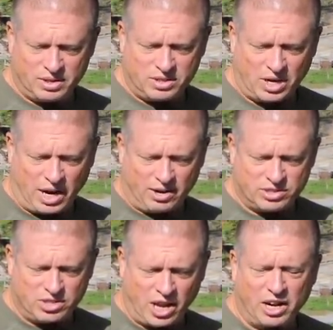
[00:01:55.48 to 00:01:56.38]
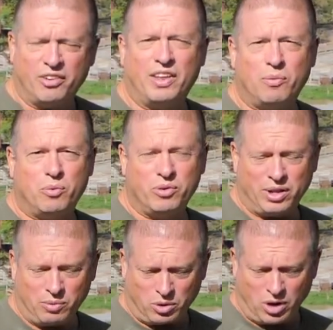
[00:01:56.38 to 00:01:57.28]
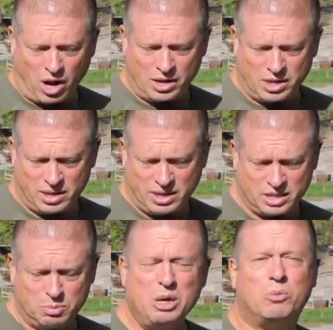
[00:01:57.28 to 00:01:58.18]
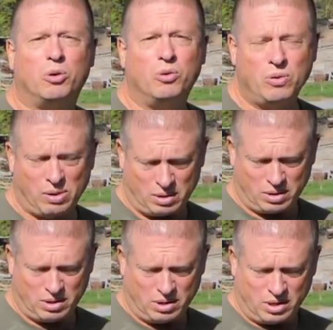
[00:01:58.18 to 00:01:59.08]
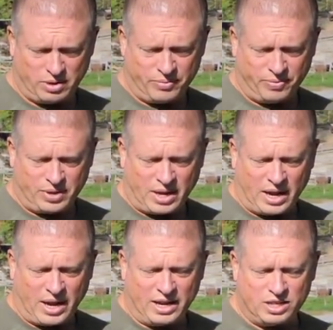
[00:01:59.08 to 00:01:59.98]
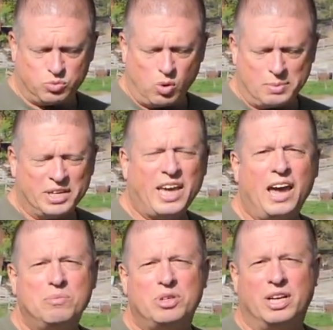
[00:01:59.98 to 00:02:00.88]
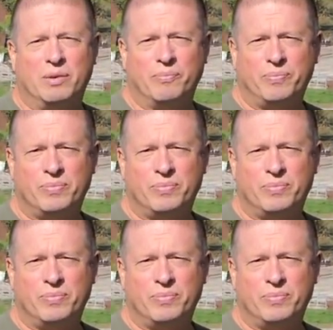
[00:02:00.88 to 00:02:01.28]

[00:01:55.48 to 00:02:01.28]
Tyre and Sidon, they were not his people. And this woman came to him.